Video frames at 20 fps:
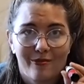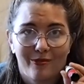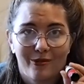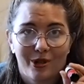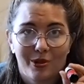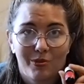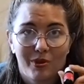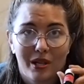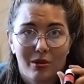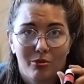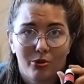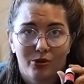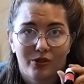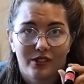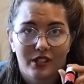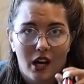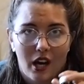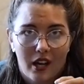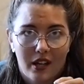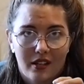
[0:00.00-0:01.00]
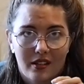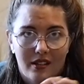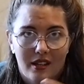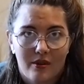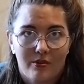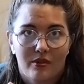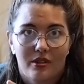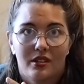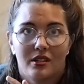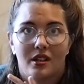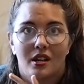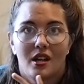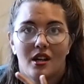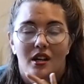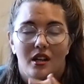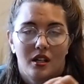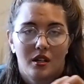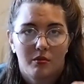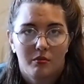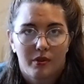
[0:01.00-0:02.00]
When people died, they would
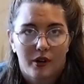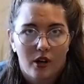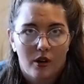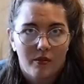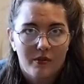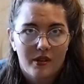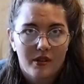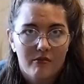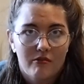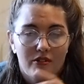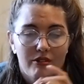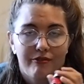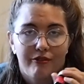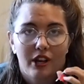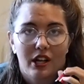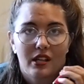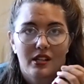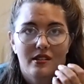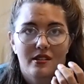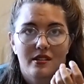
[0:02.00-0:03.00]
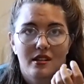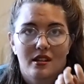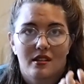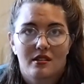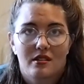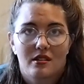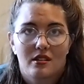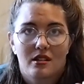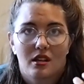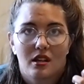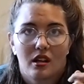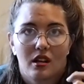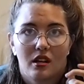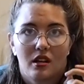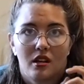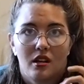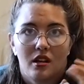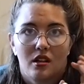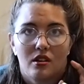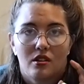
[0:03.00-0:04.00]
embalm them with frankincense to
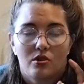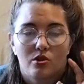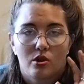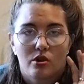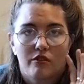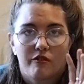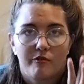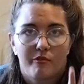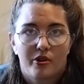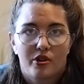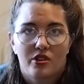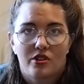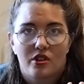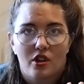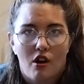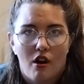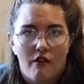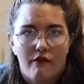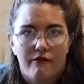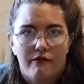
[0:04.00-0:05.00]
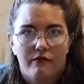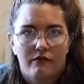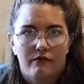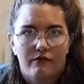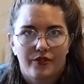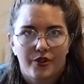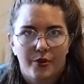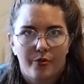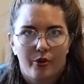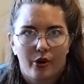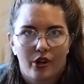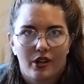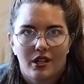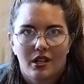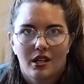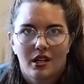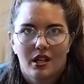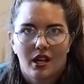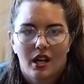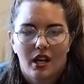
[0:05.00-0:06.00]
sort of preserve the
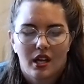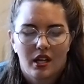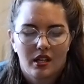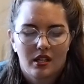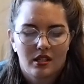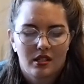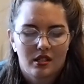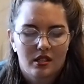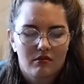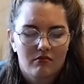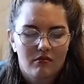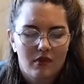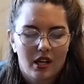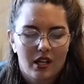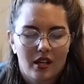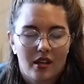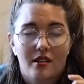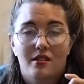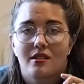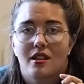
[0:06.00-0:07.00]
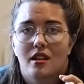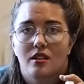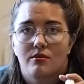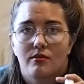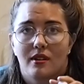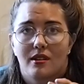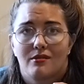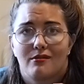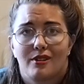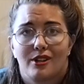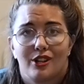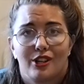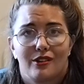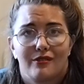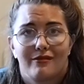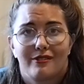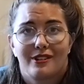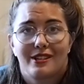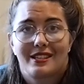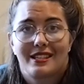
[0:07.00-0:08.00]
body. And I guess that's why it's really
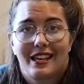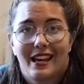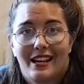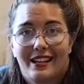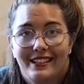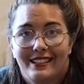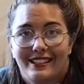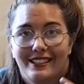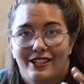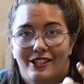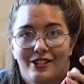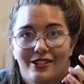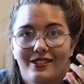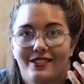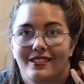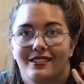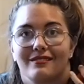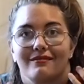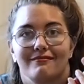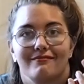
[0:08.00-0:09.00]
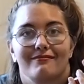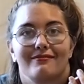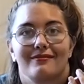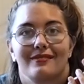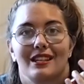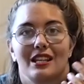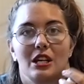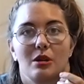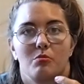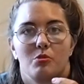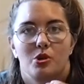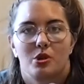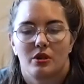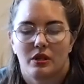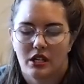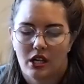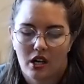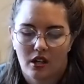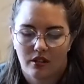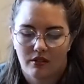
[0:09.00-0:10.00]
good for the skin. It just keeps you
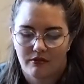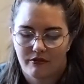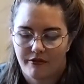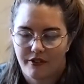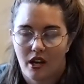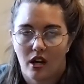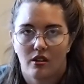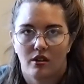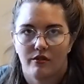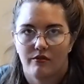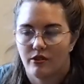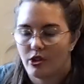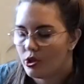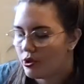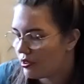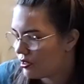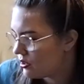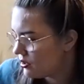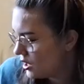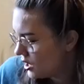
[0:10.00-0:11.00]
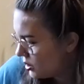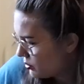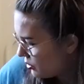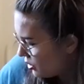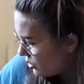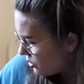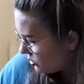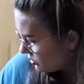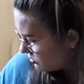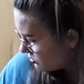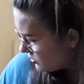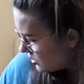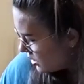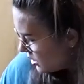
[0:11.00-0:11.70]
young. Fountain of youth in a bottle.